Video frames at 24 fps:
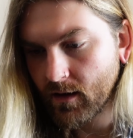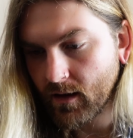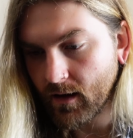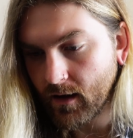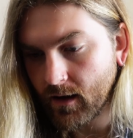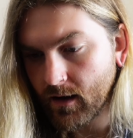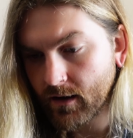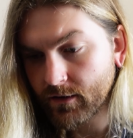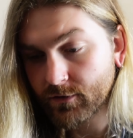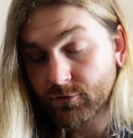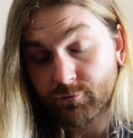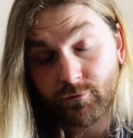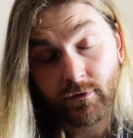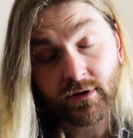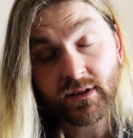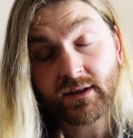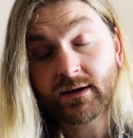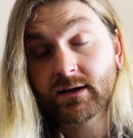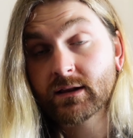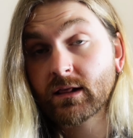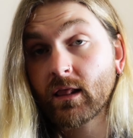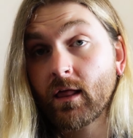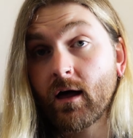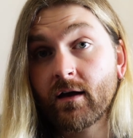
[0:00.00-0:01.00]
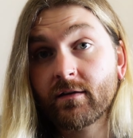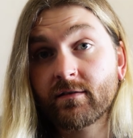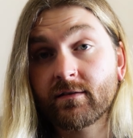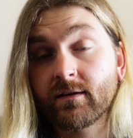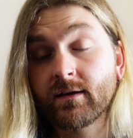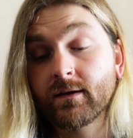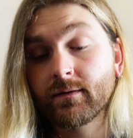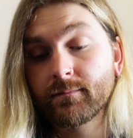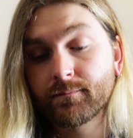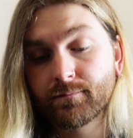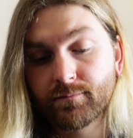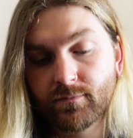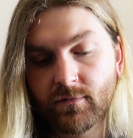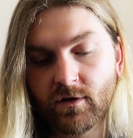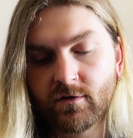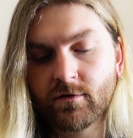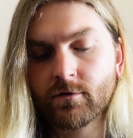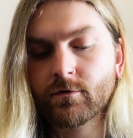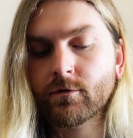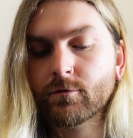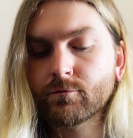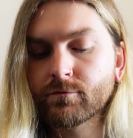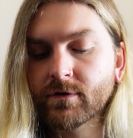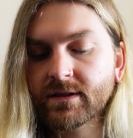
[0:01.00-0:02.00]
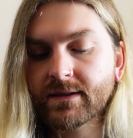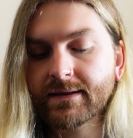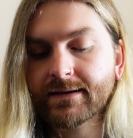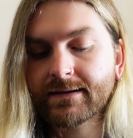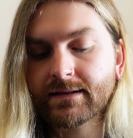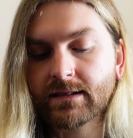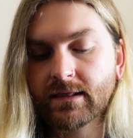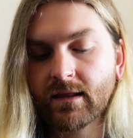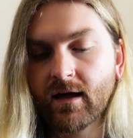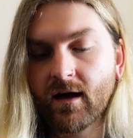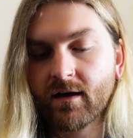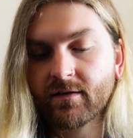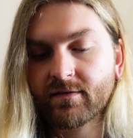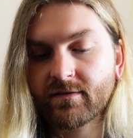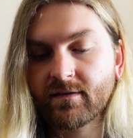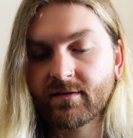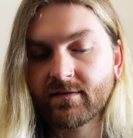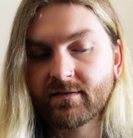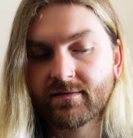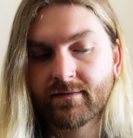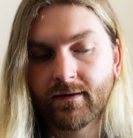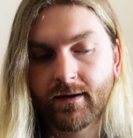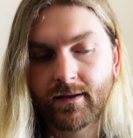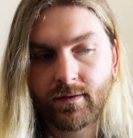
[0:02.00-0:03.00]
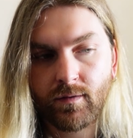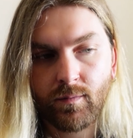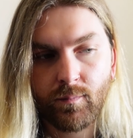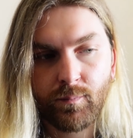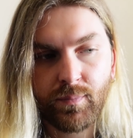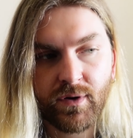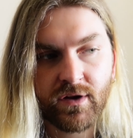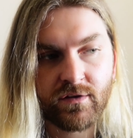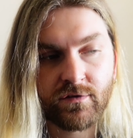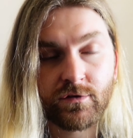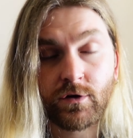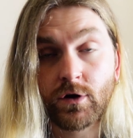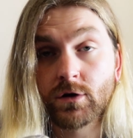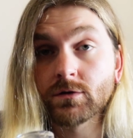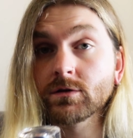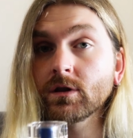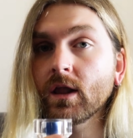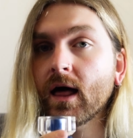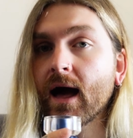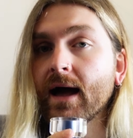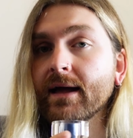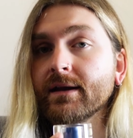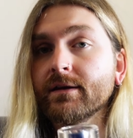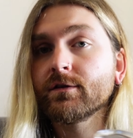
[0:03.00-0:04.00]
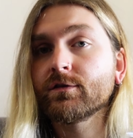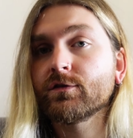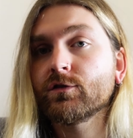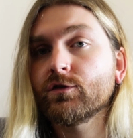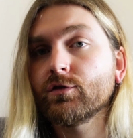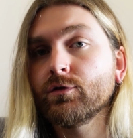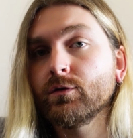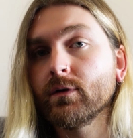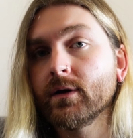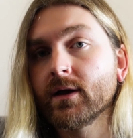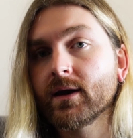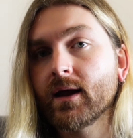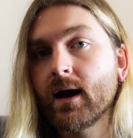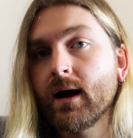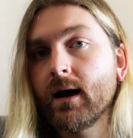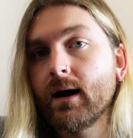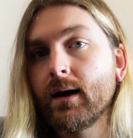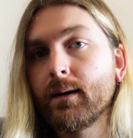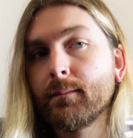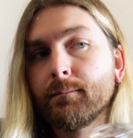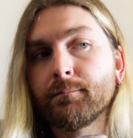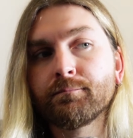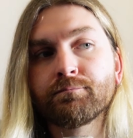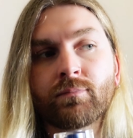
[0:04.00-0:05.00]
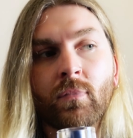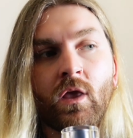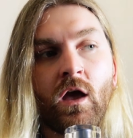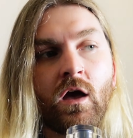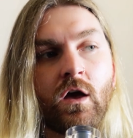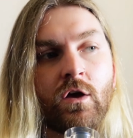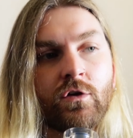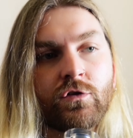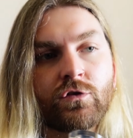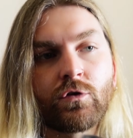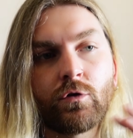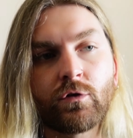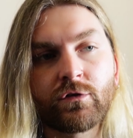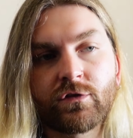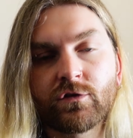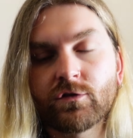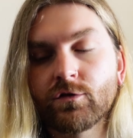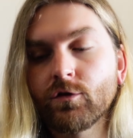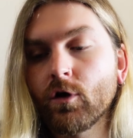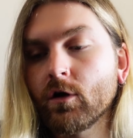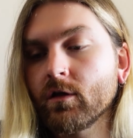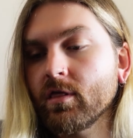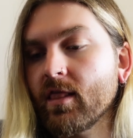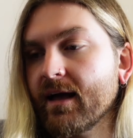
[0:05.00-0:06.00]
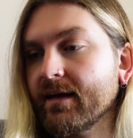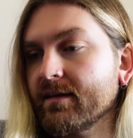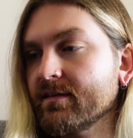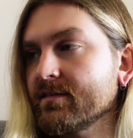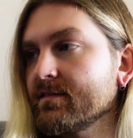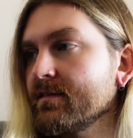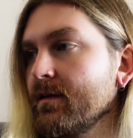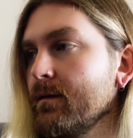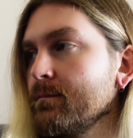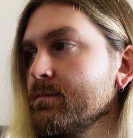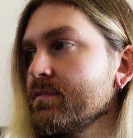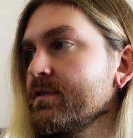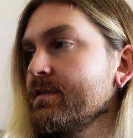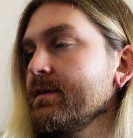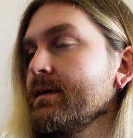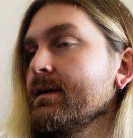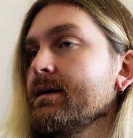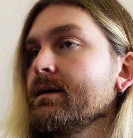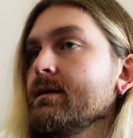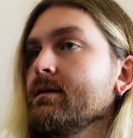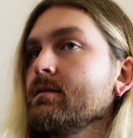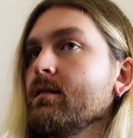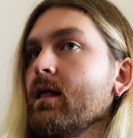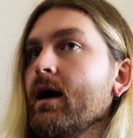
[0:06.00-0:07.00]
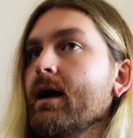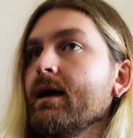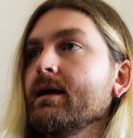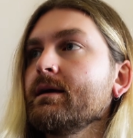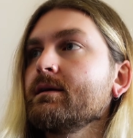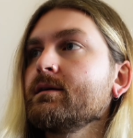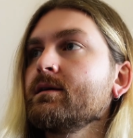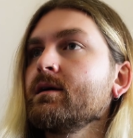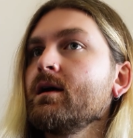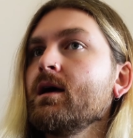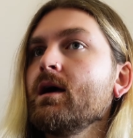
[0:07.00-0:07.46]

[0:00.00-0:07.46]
It's really classy. This is a really classy scent, but it's got a lightness to it. So it's not like something like,